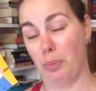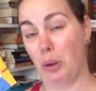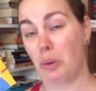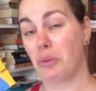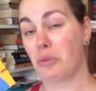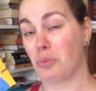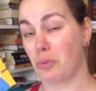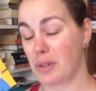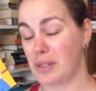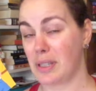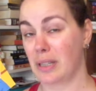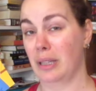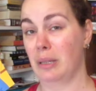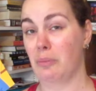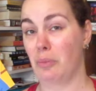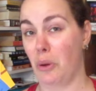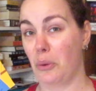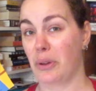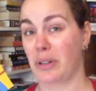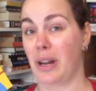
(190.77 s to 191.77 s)
both recently
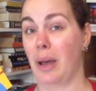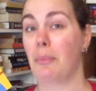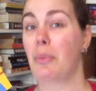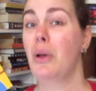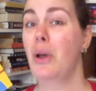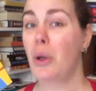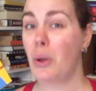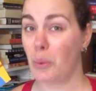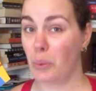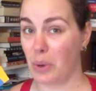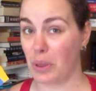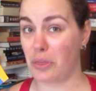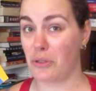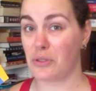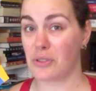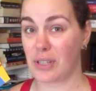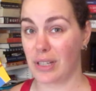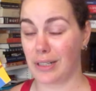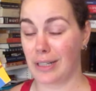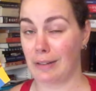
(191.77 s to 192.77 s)
broken up with
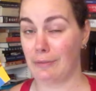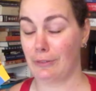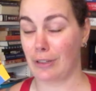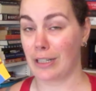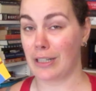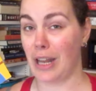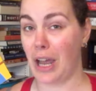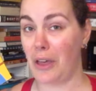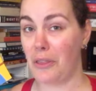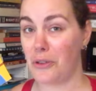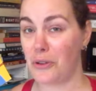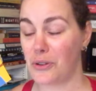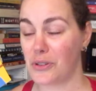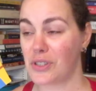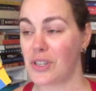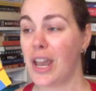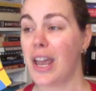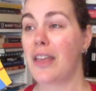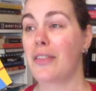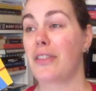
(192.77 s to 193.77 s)
their significant others.